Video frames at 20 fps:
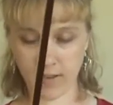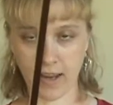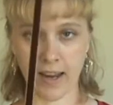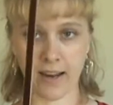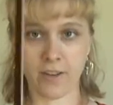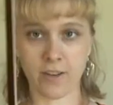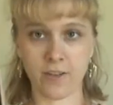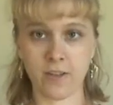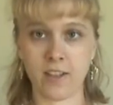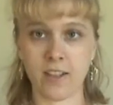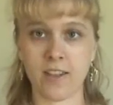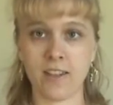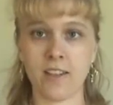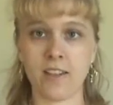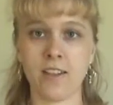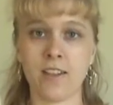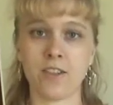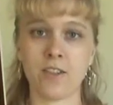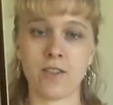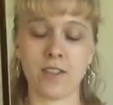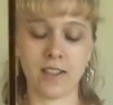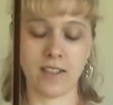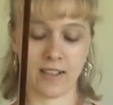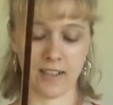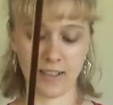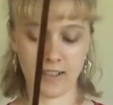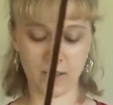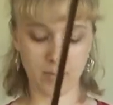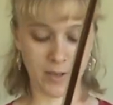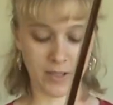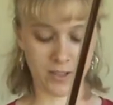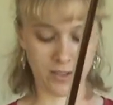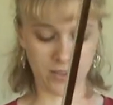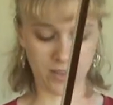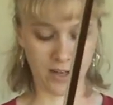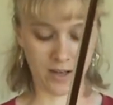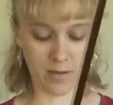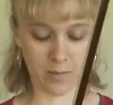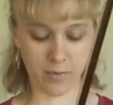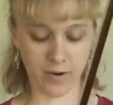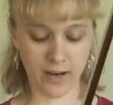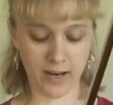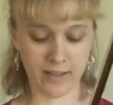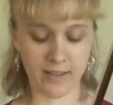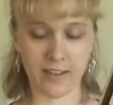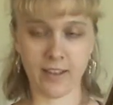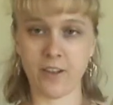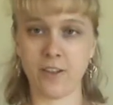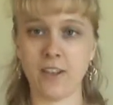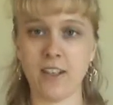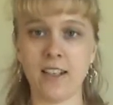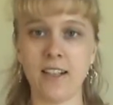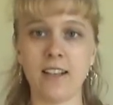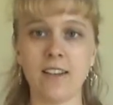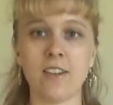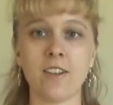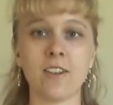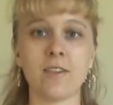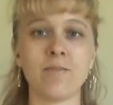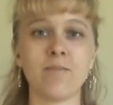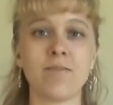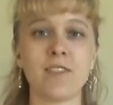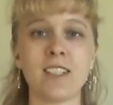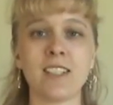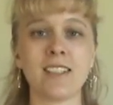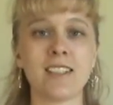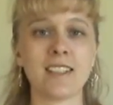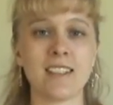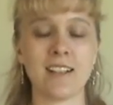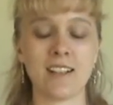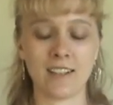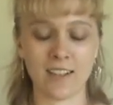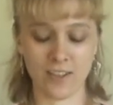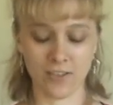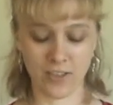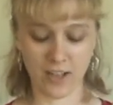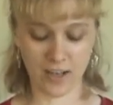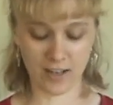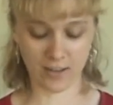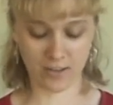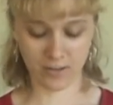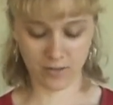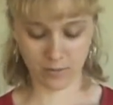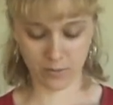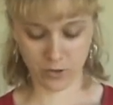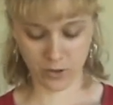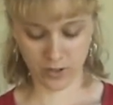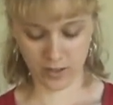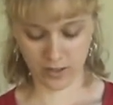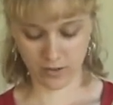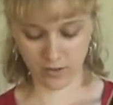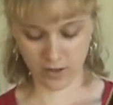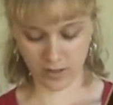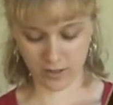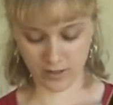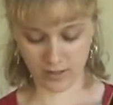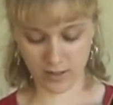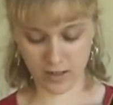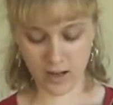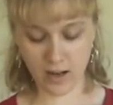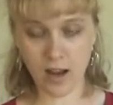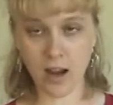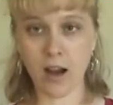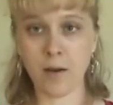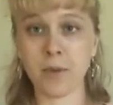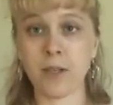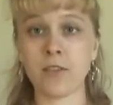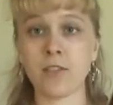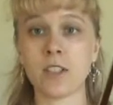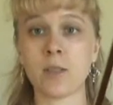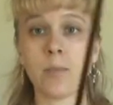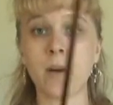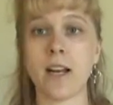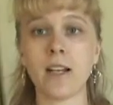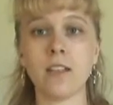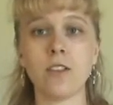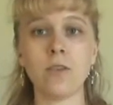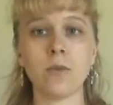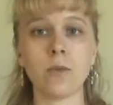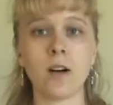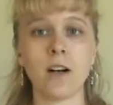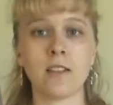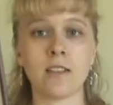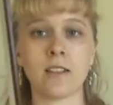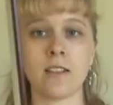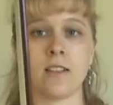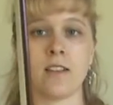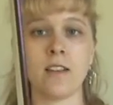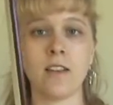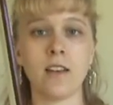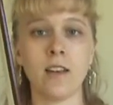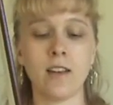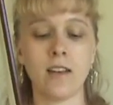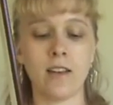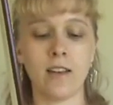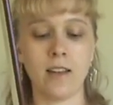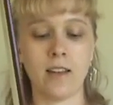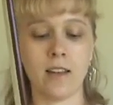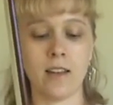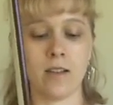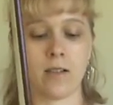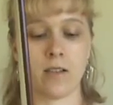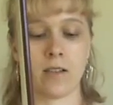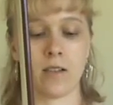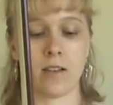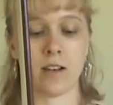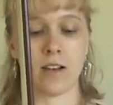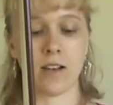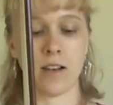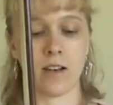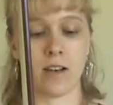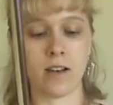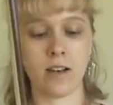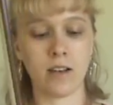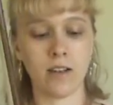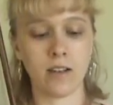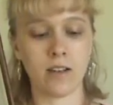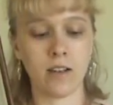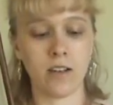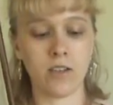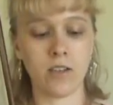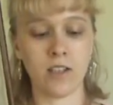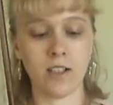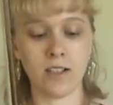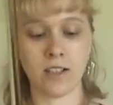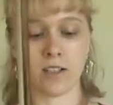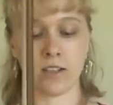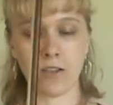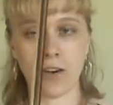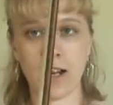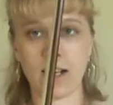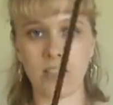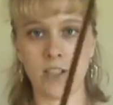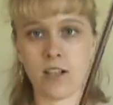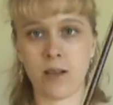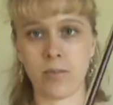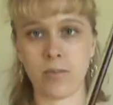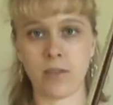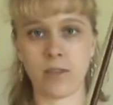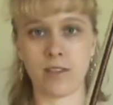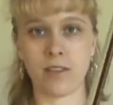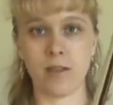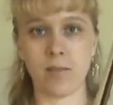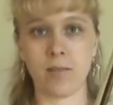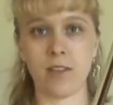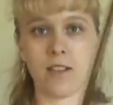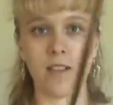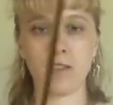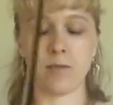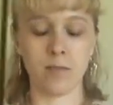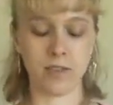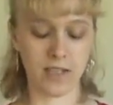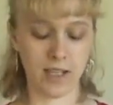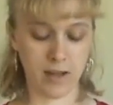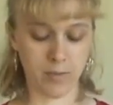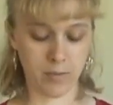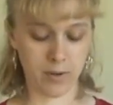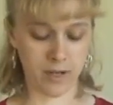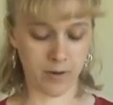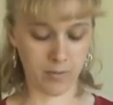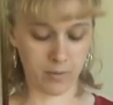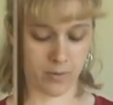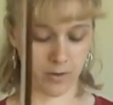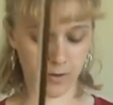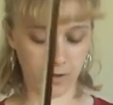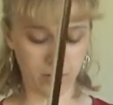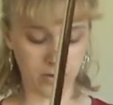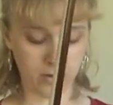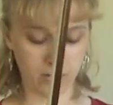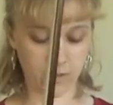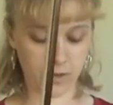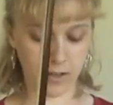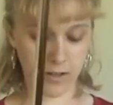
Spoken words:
I don't think that there's really any special kind of brand that you need either, just as long as you've got good working rosin. If it's brand new rosin, you'll need to scratch it up with something, some sandpaper